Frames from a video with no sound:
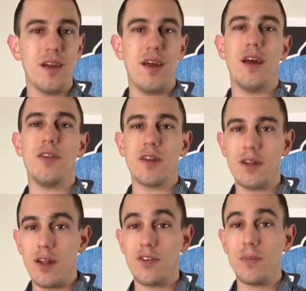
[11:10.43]
And I think
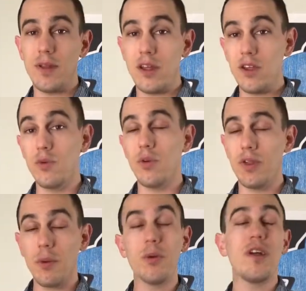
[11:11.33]
that that's something that
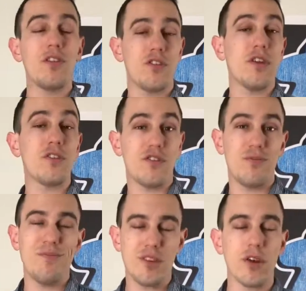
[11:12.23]
it's going
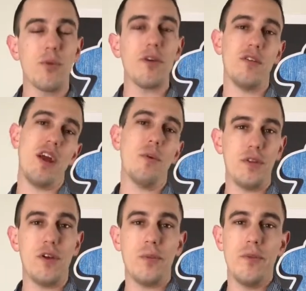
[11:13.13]
to resonate
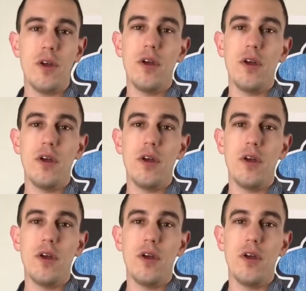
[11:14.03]
with you.